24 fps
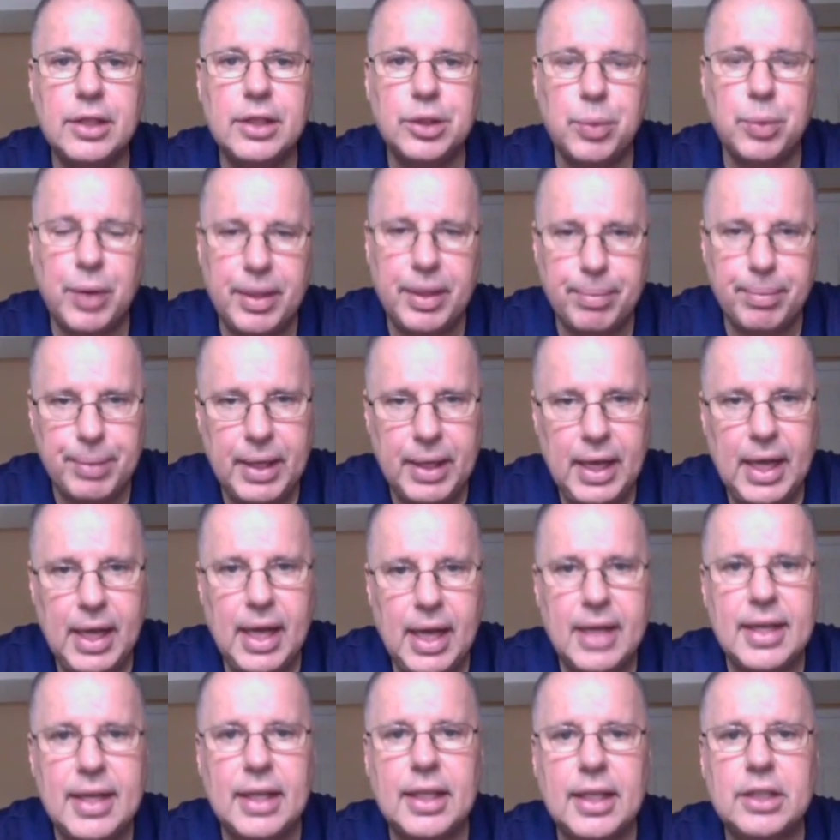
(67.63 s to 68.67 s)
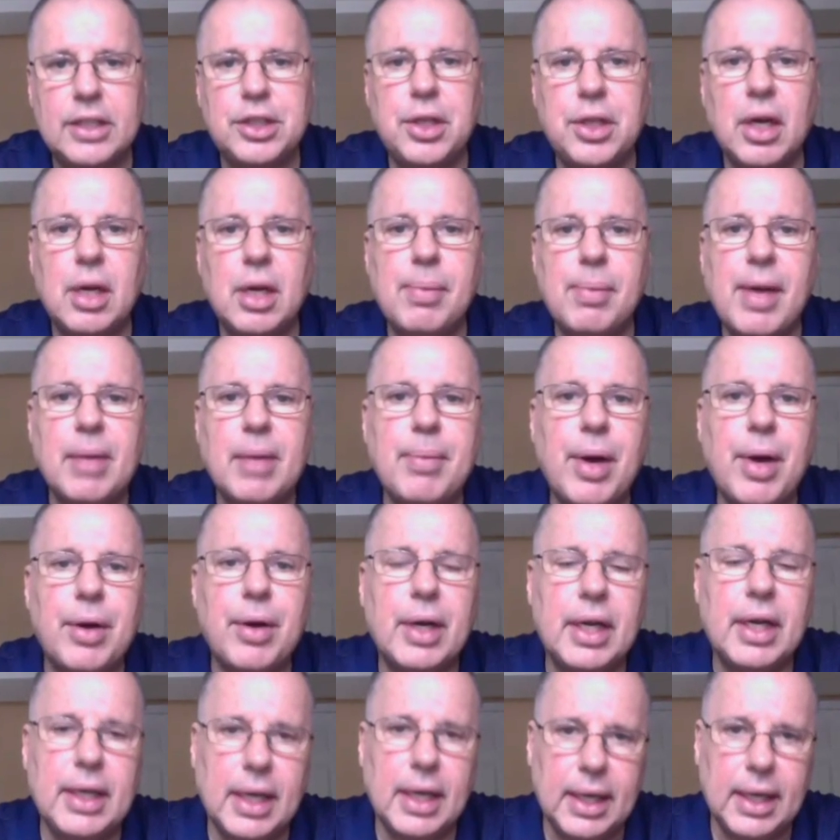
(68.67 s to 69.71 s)
the sweep. Now let's talk about
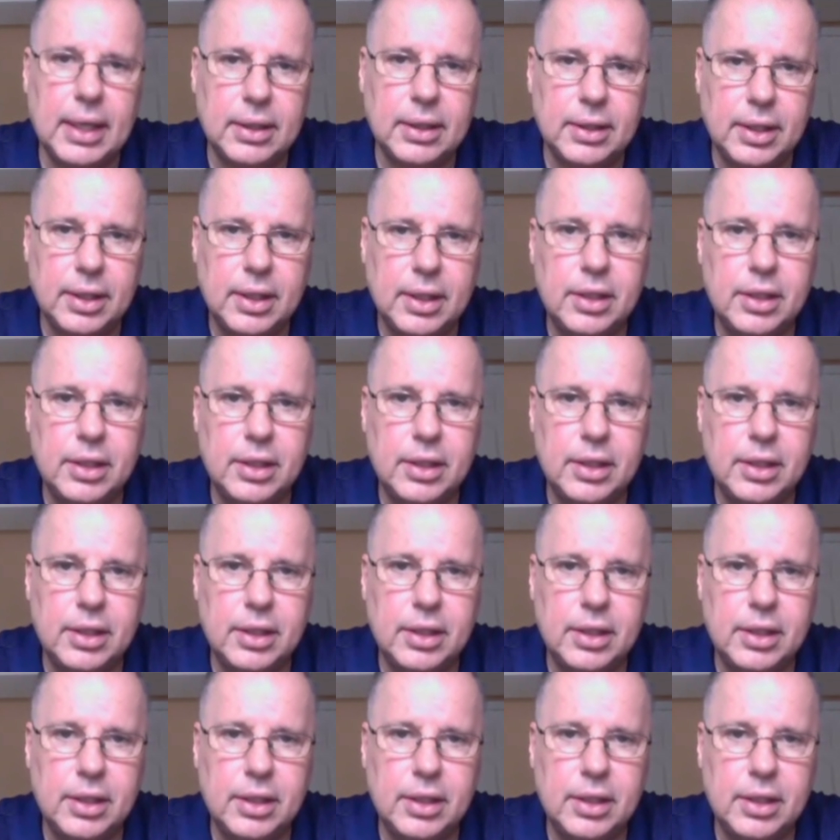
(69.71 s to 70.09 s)
American Idol.